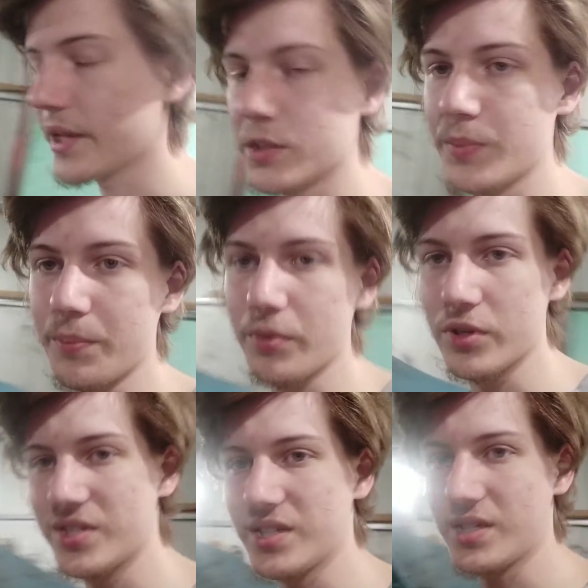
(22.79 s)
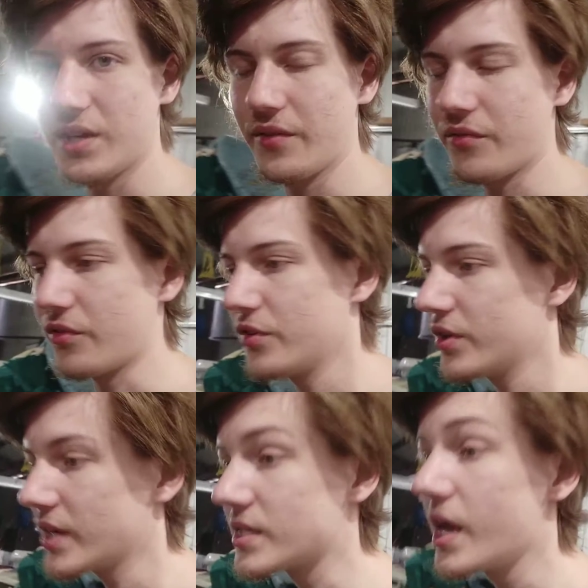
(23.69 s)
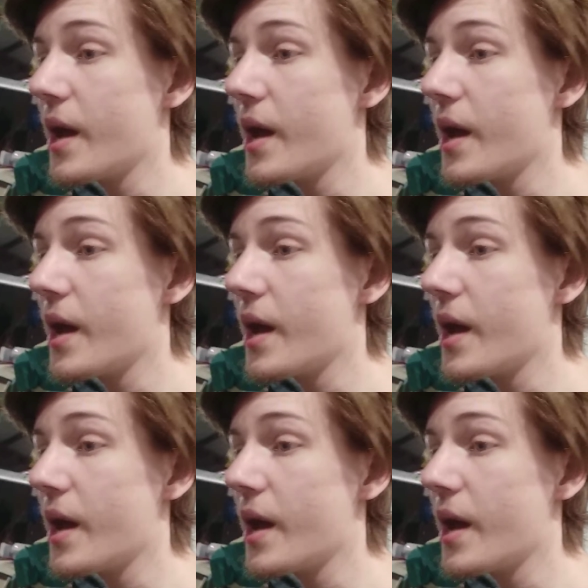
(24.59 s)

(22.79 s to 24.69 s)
That's been persisting for a few days.